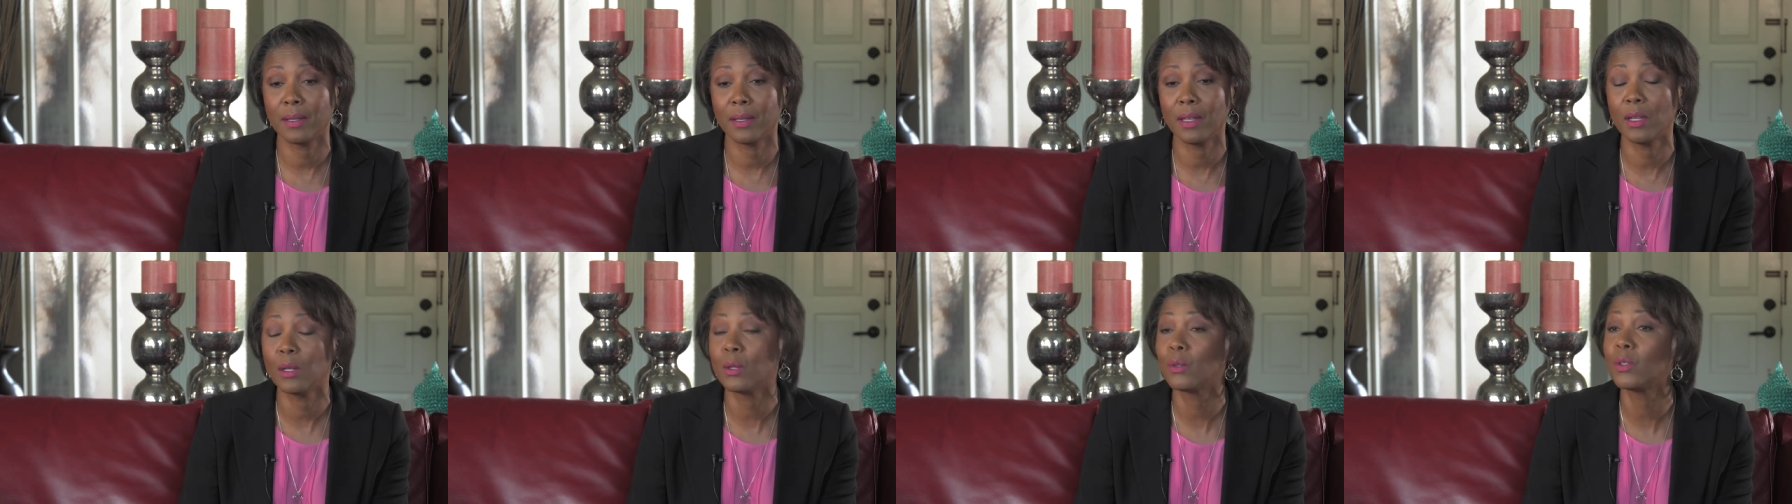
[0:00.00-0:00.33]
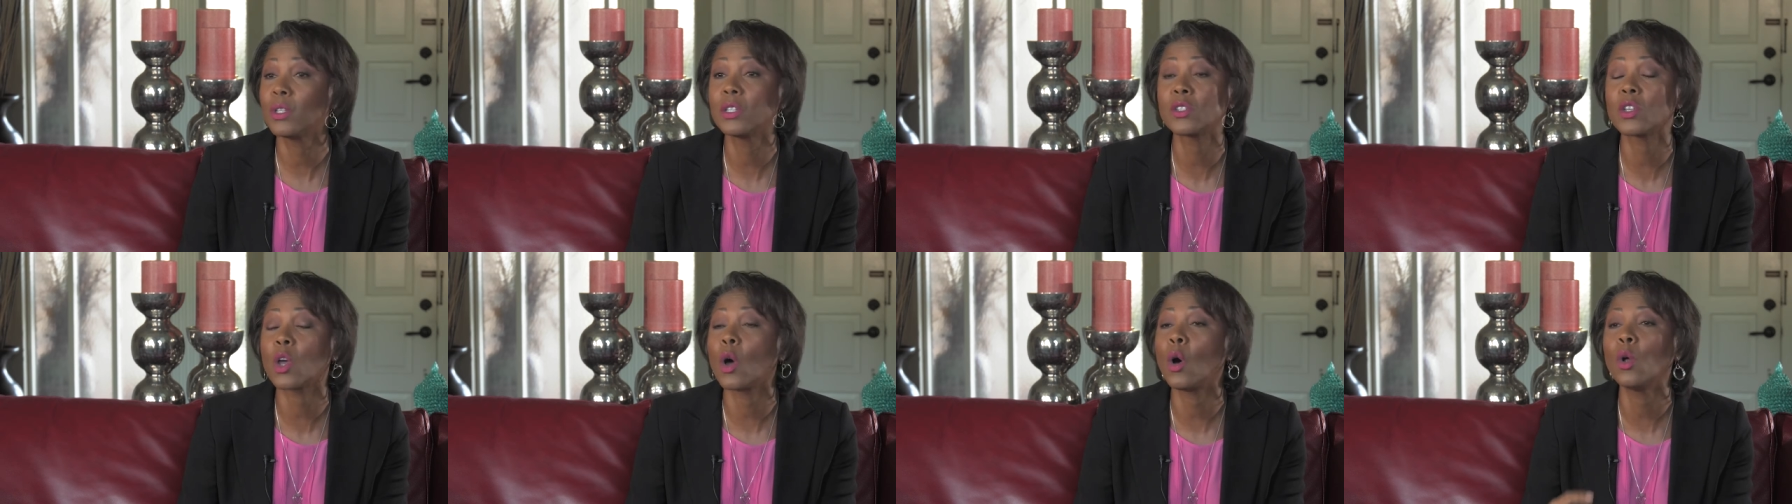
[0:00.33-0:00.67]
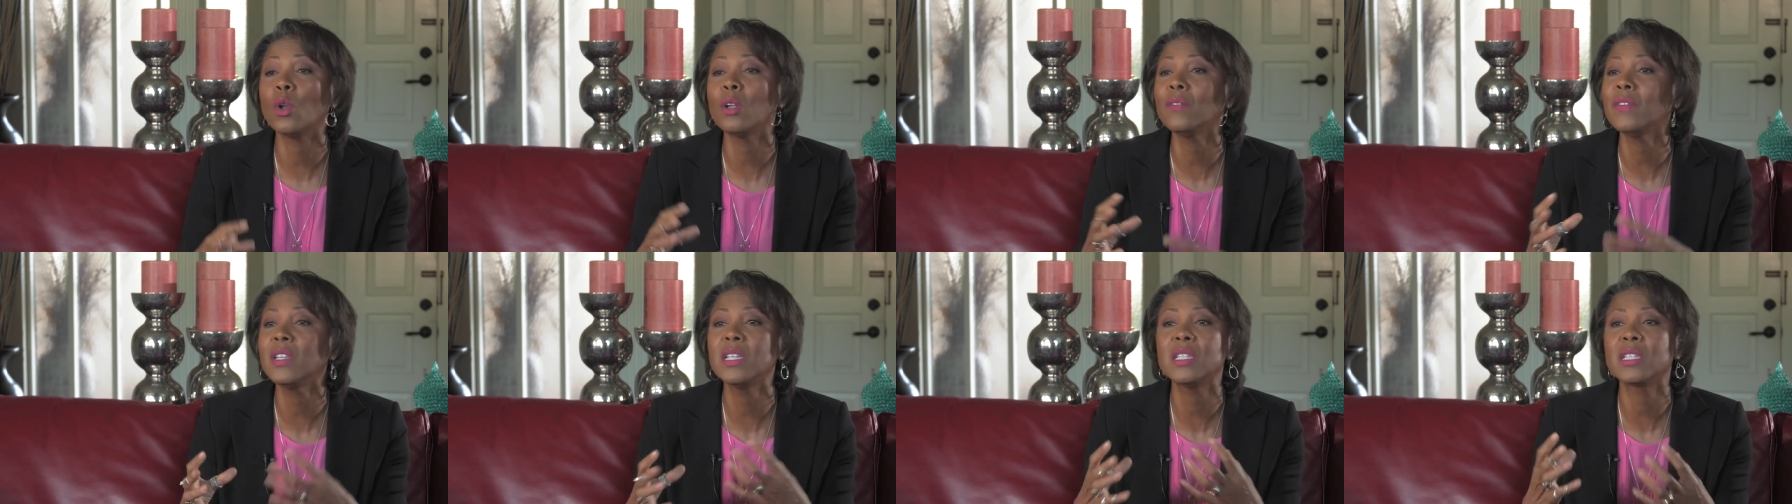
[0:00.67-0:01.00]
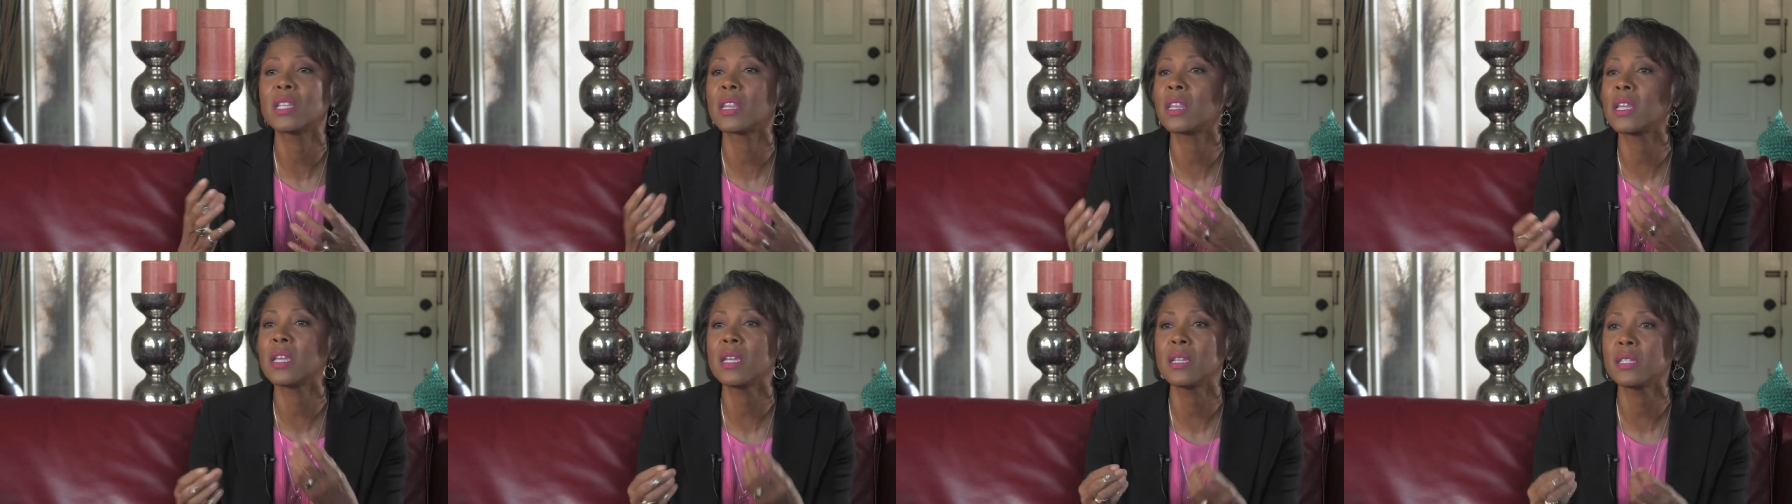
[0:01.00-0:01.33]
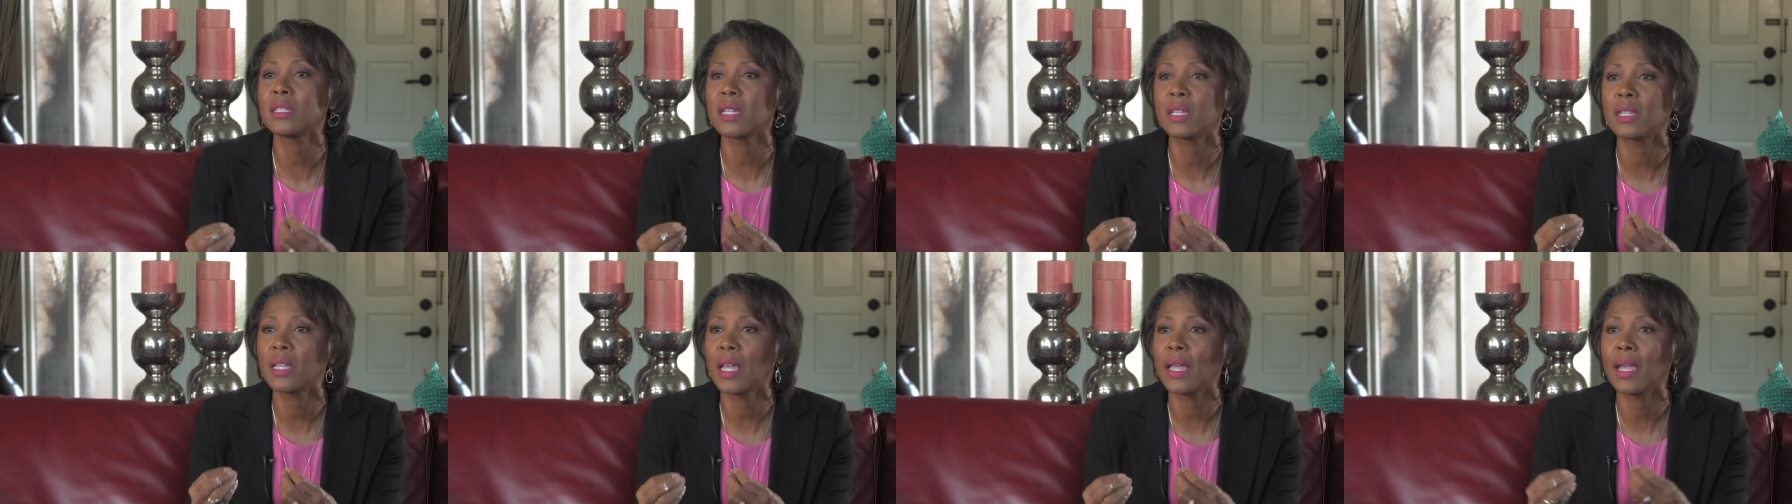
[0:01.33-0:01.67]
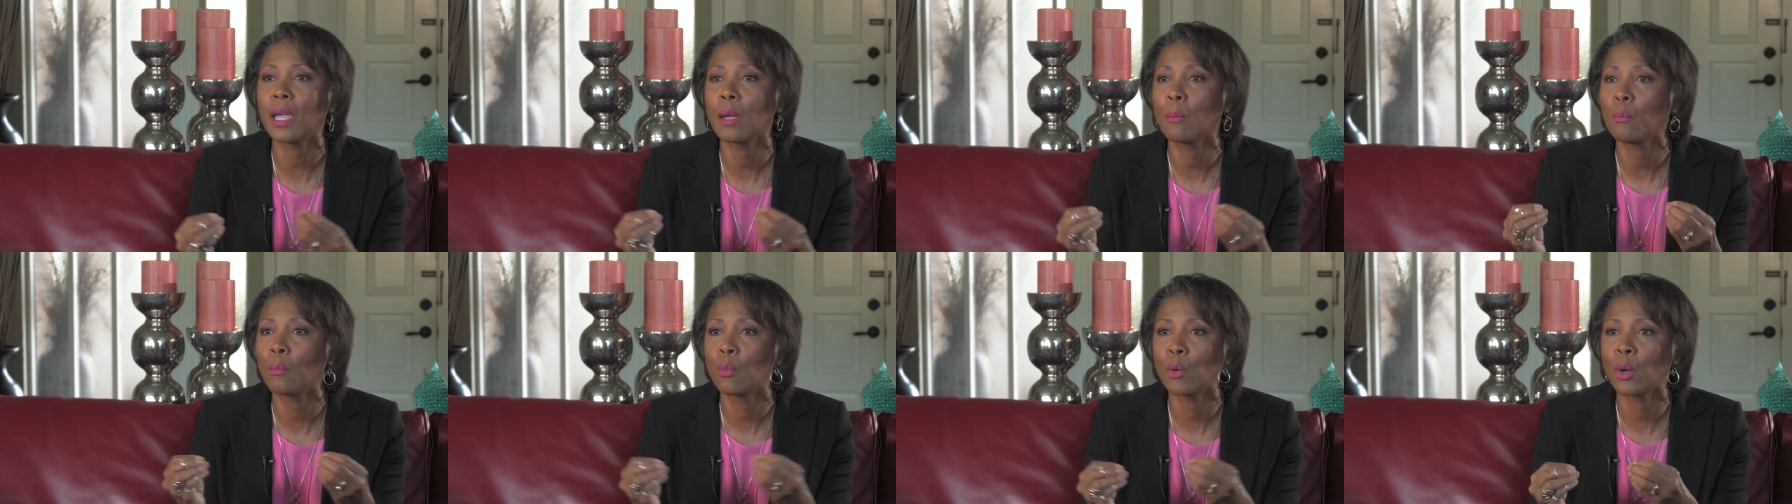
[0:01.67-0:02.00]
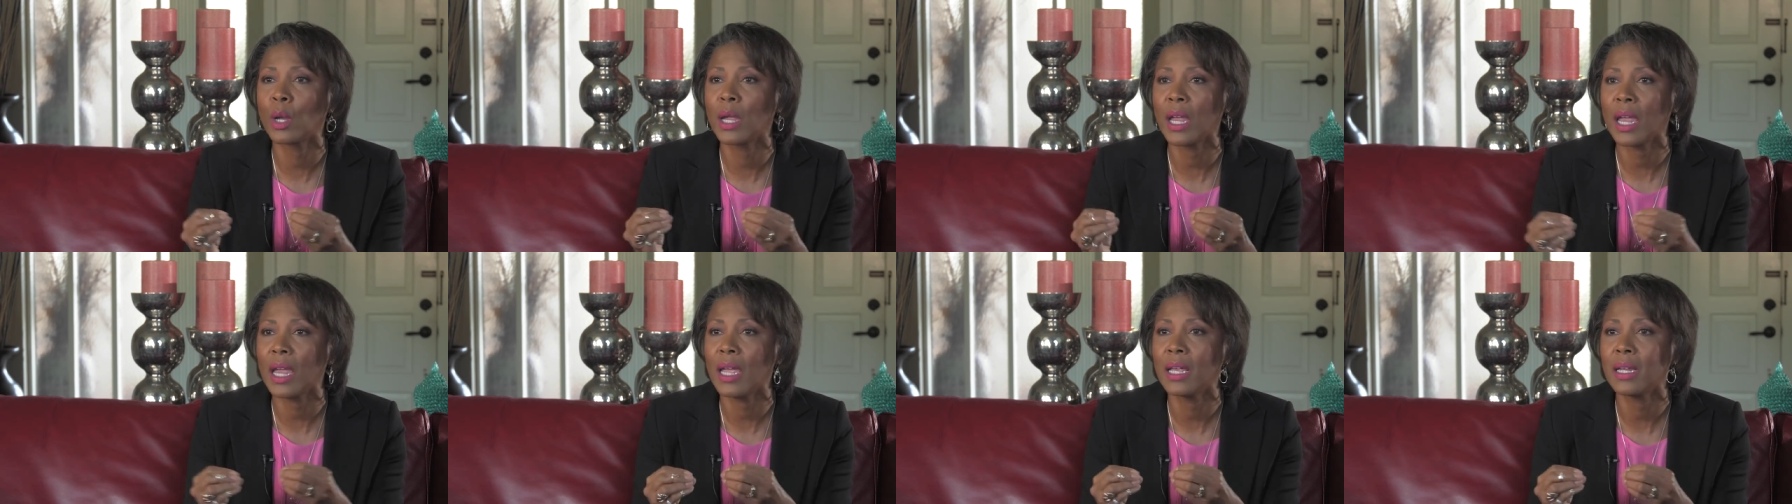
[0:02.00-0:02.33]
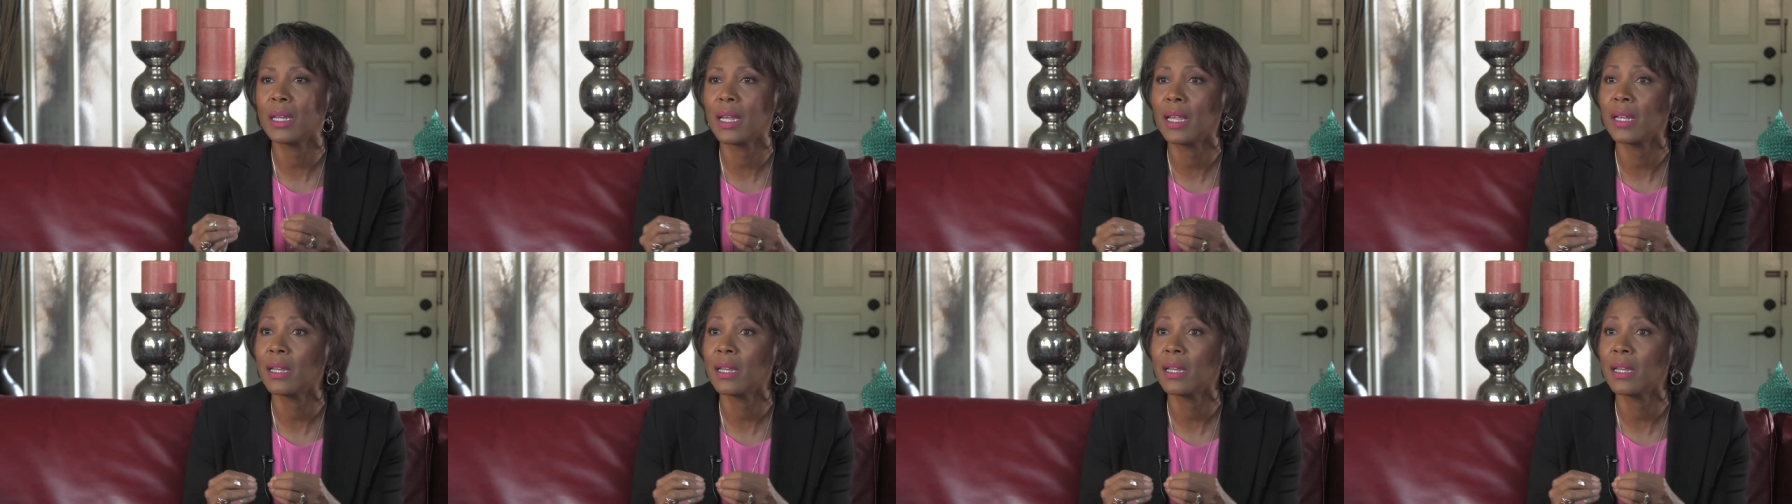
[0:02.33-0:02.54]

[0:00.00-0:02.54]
you know, just all of these things that they can bring in